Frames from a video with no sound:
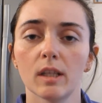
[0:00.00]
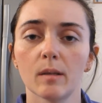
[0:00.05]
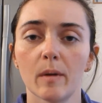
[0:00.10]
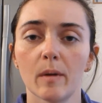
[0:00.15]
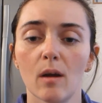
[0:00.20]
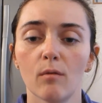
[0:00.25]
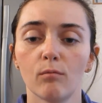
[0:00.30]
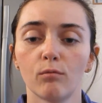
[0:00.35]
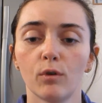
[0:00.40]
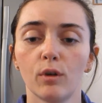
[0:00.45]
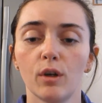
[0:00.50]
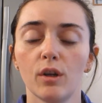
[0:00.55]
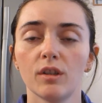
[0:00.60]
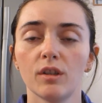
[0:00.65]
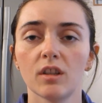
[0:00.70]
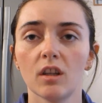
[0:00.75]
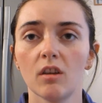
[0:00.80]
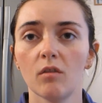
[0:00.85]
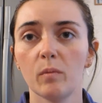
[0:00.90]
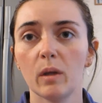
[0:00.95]
about runners
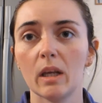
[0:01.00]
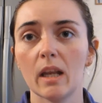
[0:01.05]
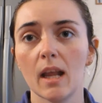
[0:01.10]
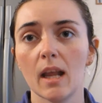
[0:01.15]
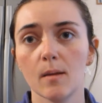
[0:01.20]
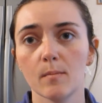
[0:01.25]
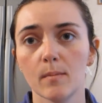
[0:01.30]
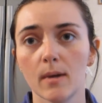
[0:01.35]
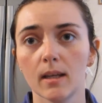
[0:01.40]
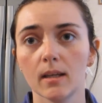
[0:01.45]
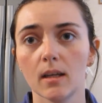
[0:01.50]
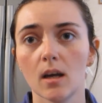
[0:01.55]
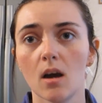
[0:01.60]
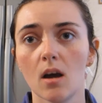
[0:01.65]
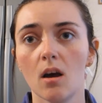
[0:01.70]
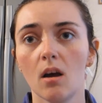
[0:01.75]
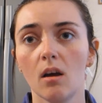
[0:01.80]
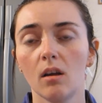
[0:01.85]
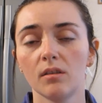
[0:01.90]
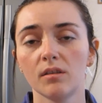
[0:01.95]
that have been hit by
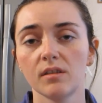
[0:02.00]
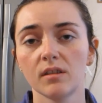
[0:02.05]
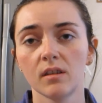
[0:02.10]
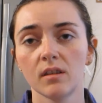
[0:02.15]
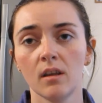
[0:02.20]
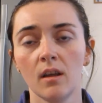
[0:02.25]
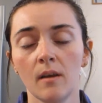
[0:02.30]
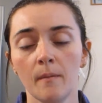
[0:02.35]
cars.